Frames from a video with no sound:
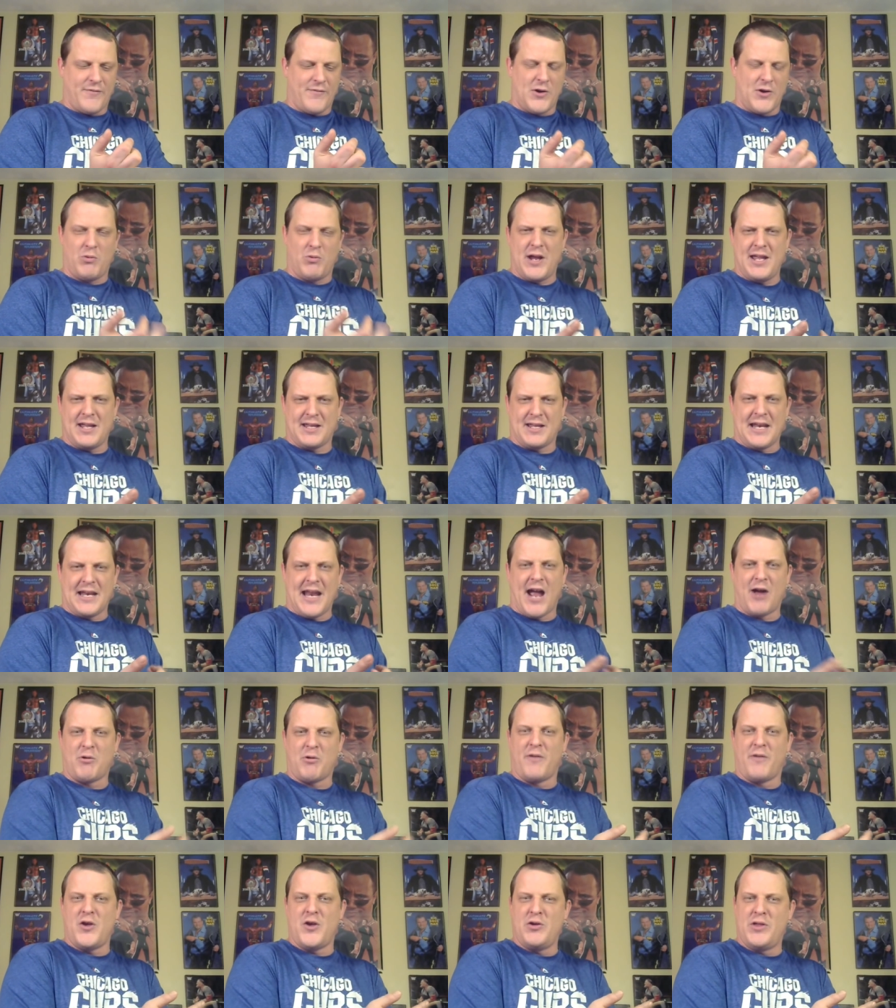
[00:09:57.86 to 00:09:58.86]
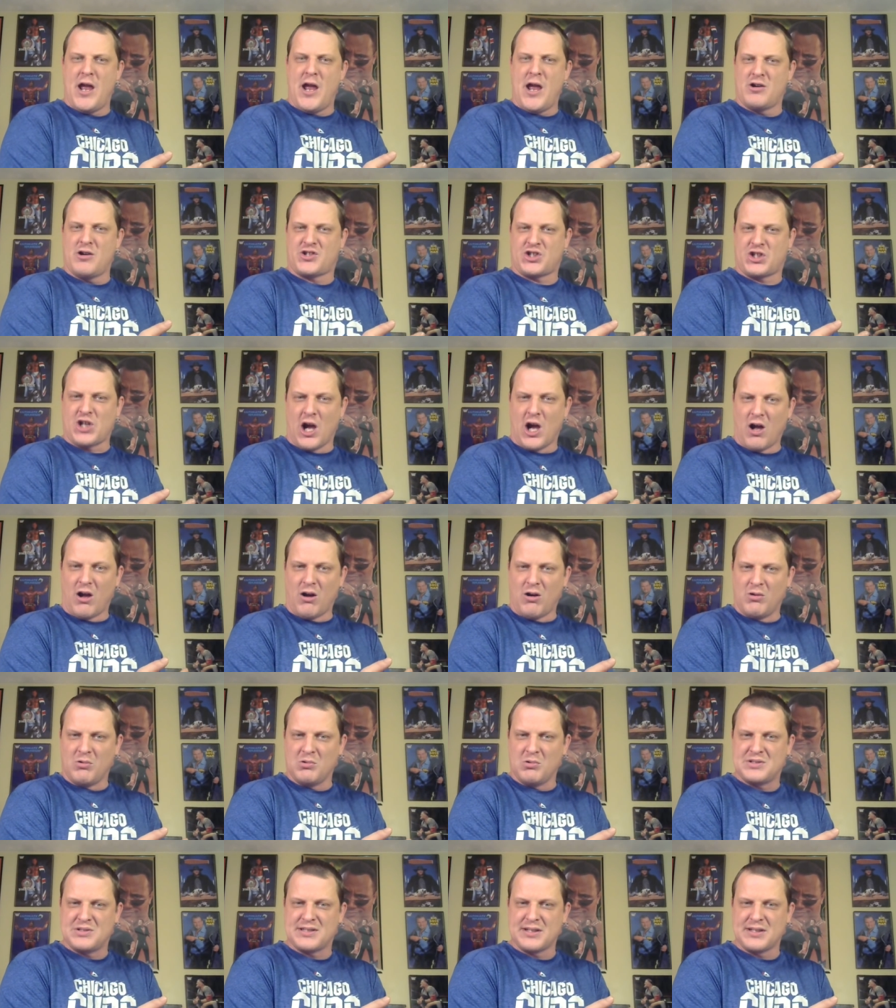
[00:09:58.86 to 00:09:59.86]
every week, and I review their
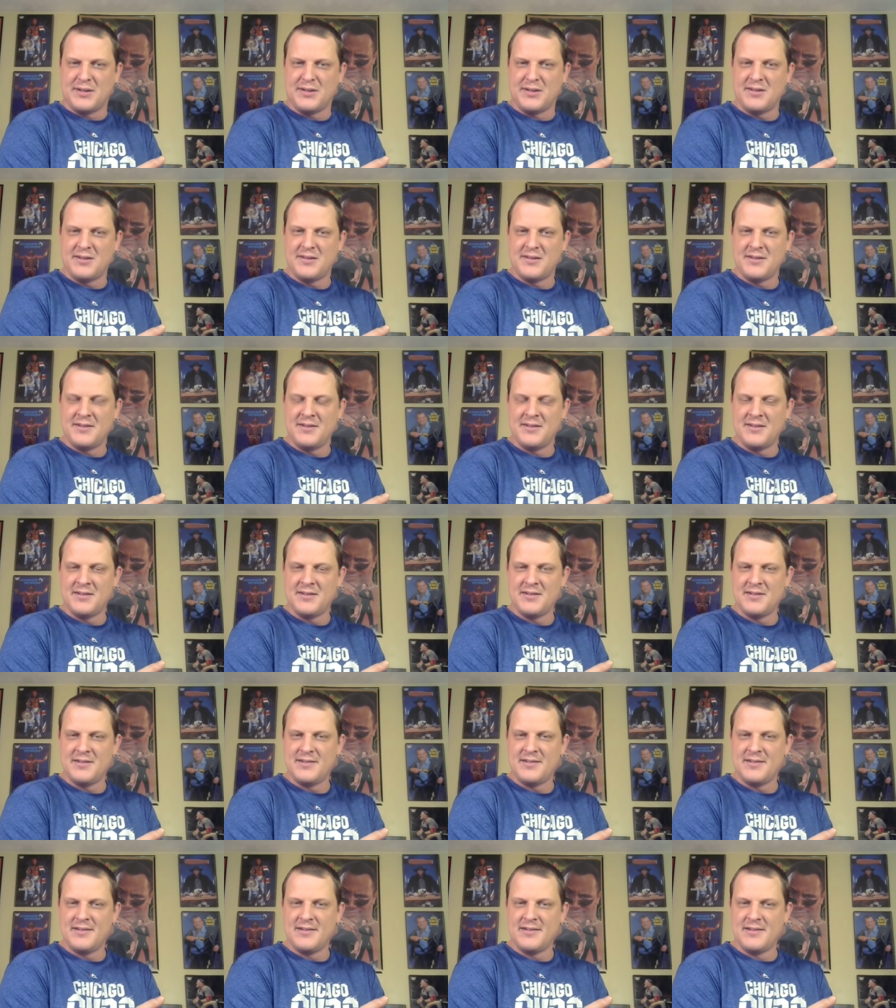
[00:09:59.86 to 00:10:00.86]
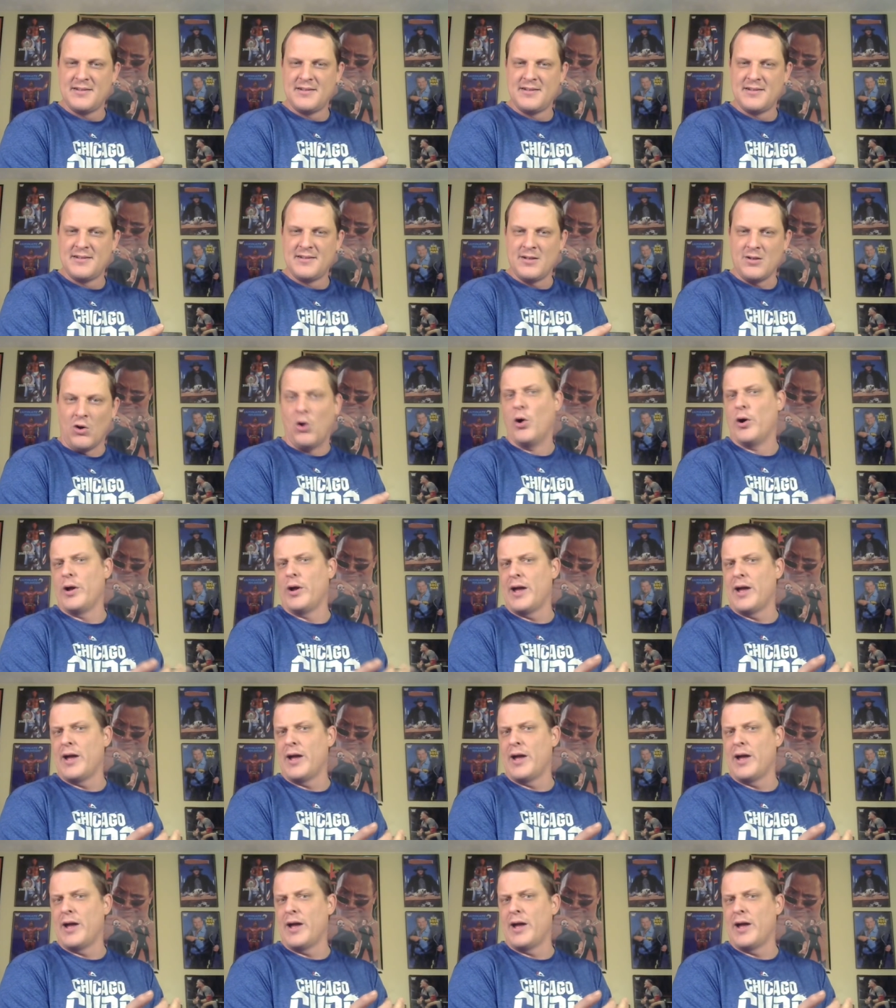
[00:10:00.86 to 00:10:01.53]
shows. Oh